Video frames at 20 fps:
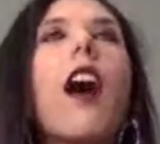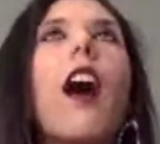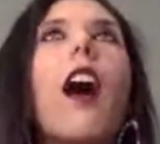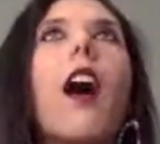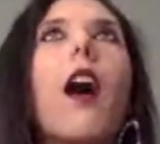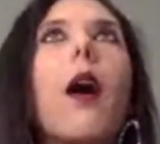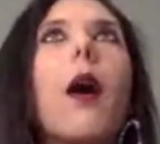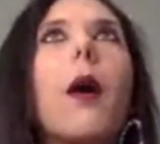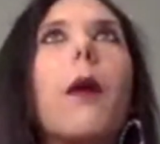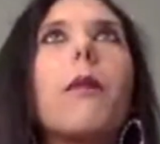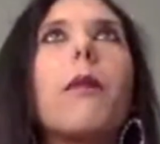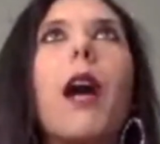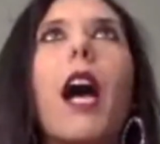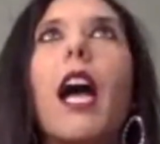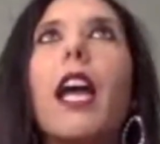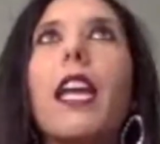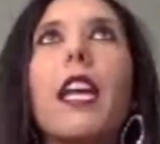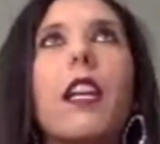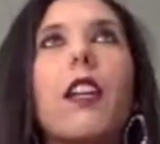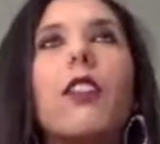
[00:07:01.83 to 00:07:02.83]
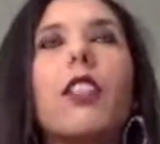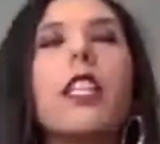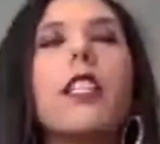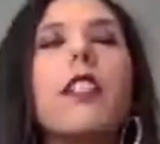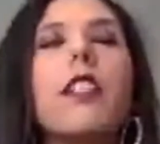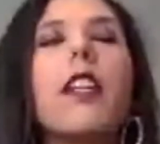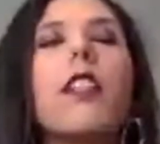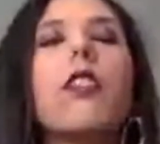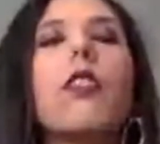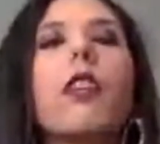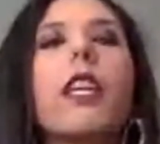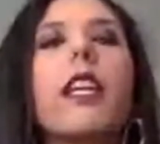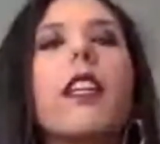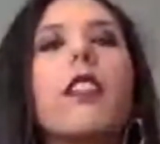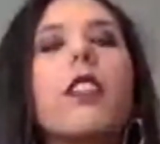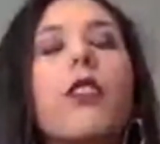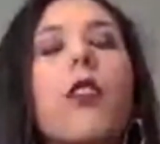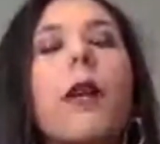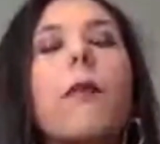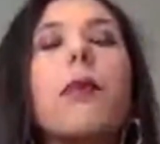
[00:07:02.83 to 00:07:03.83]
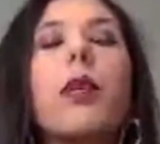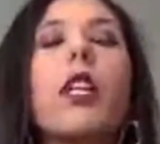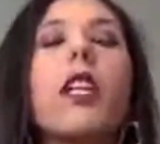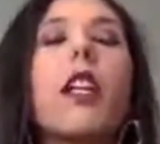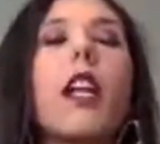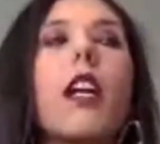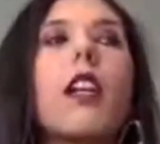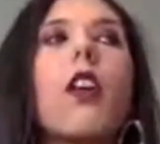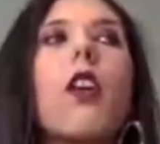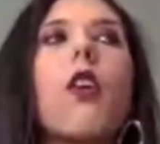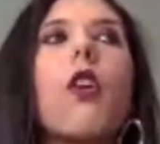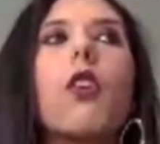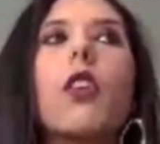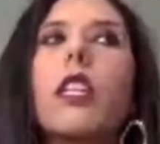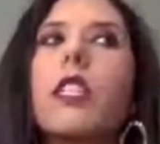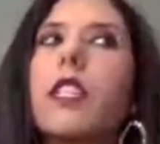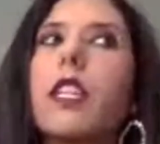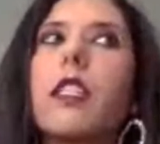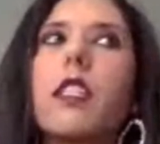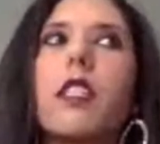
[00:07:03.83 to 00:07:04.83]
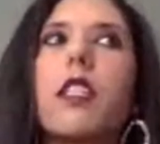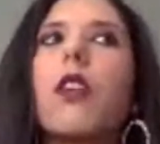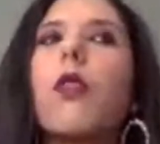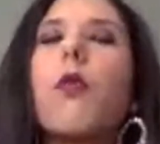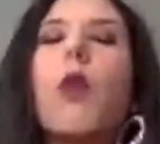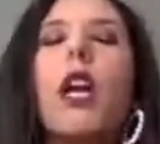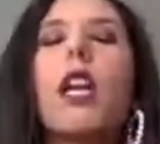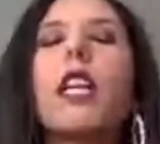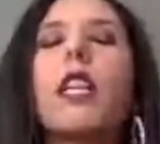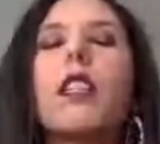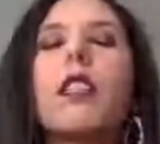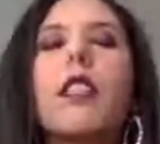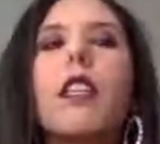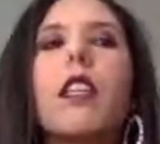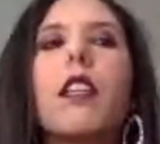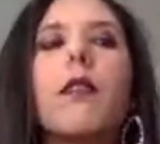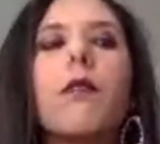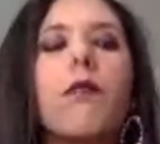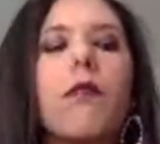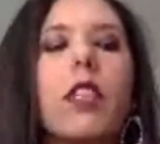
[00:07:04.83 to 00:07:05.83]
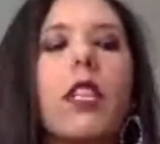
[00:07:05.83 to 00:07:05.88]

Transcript: I had only done 3 years, so I put it on hold I still wanted to,